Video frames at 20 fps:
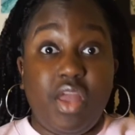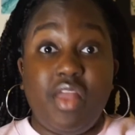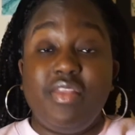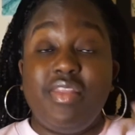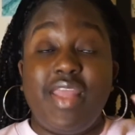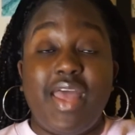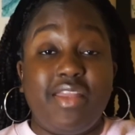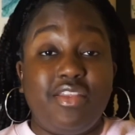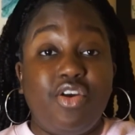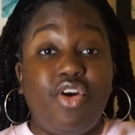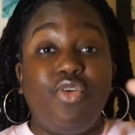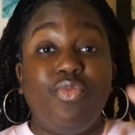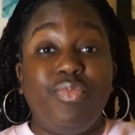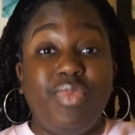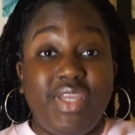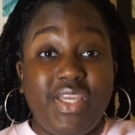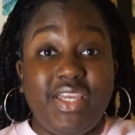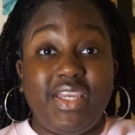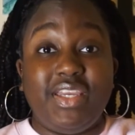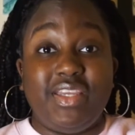that don't
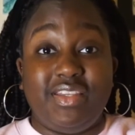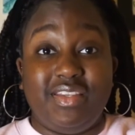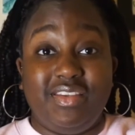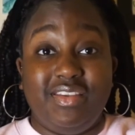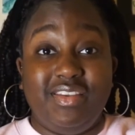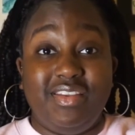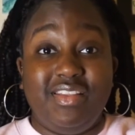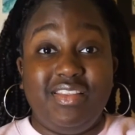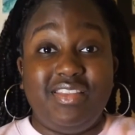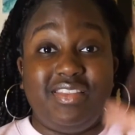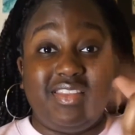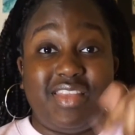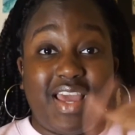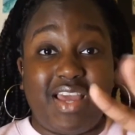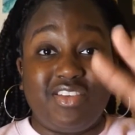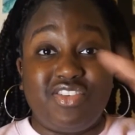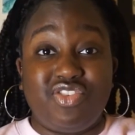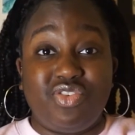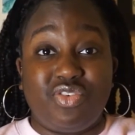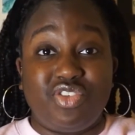mean
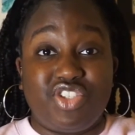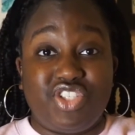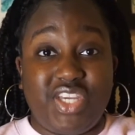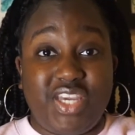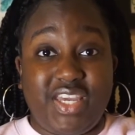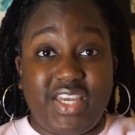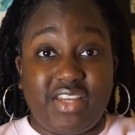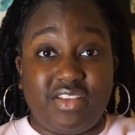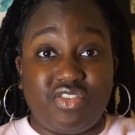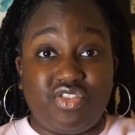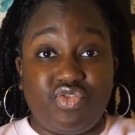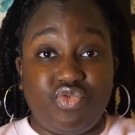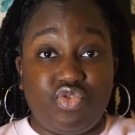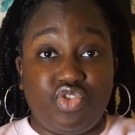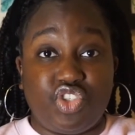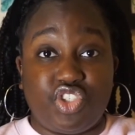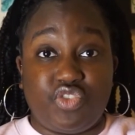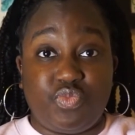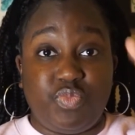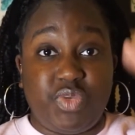that's your chance to
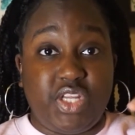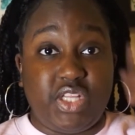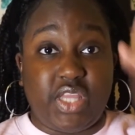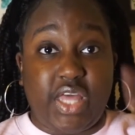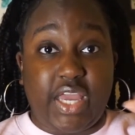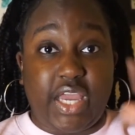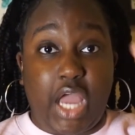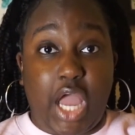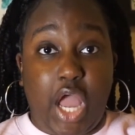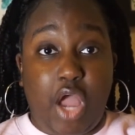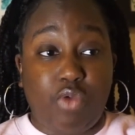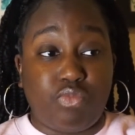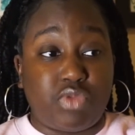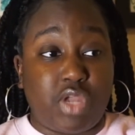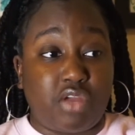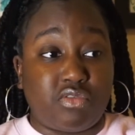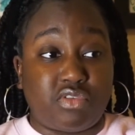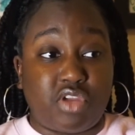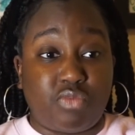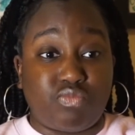just be like,
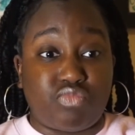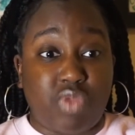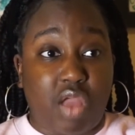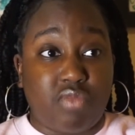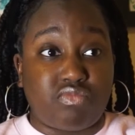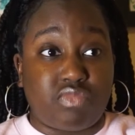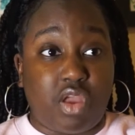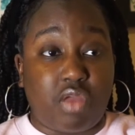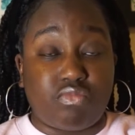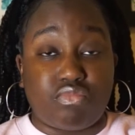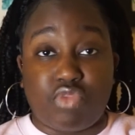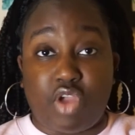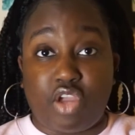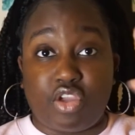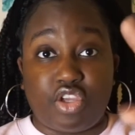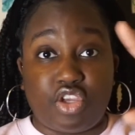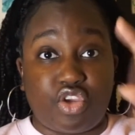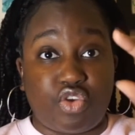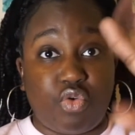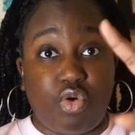
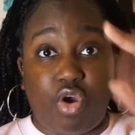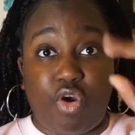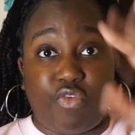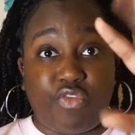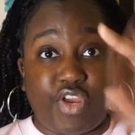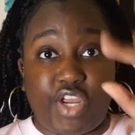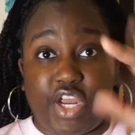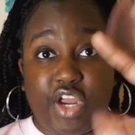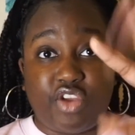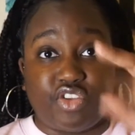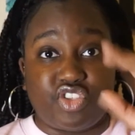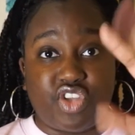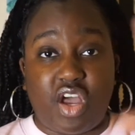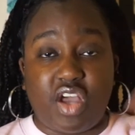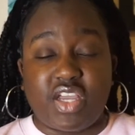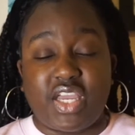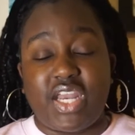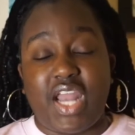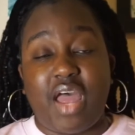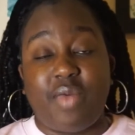you're over here
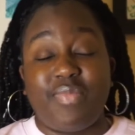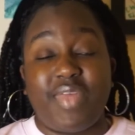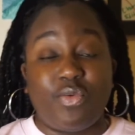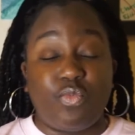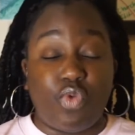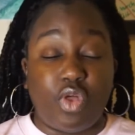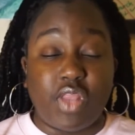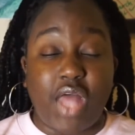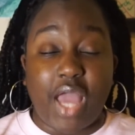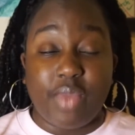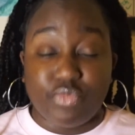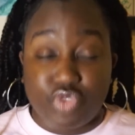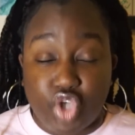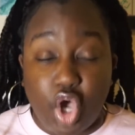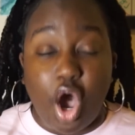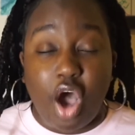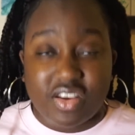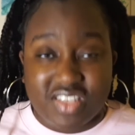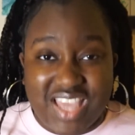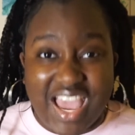talking. I'm like, well, I'm
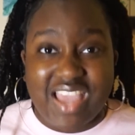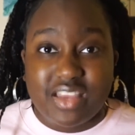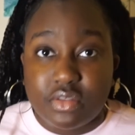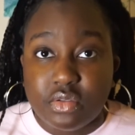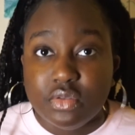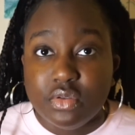talking.